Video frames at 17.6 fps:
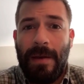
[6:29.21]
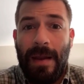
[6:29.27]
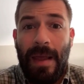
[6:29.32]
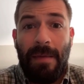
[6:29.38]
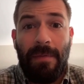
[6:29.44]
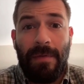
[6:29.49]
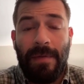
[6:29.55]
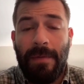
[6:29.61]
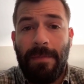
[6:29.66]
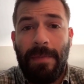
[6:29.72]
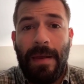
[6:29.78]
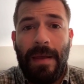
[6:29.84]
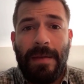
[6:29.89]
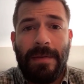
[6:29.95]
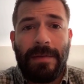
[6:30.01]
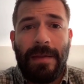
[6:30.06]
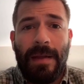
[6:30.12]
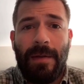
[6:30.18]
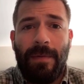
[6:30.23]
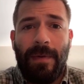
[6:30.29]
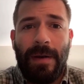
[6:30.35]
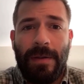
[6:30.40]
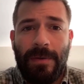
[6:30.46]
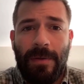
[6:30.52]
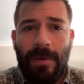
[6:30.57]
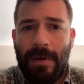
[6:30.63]
name of the place that I
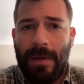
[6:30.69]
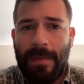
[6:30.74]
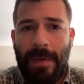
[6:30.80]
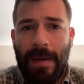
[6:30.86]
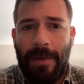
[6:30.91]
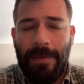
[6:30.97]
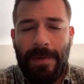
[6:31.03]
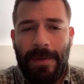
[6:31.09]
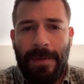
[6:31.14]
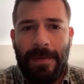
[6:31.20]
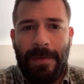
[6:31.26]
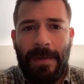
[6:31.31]
want to talk about.